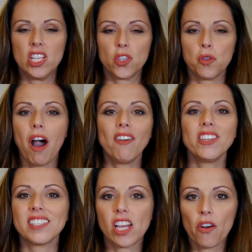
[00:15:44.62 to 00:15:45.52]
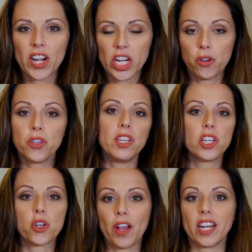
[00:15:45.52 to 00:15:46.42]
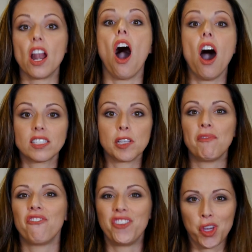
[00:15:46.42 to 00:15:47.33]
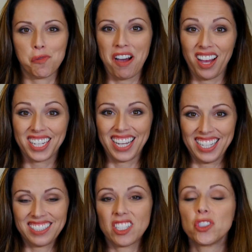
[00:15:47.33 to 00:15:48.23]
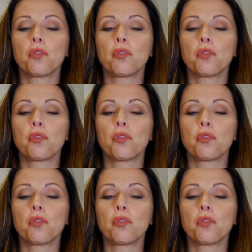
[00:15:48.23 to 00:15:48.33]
So you obviously already know you need to create an awesome video podcast.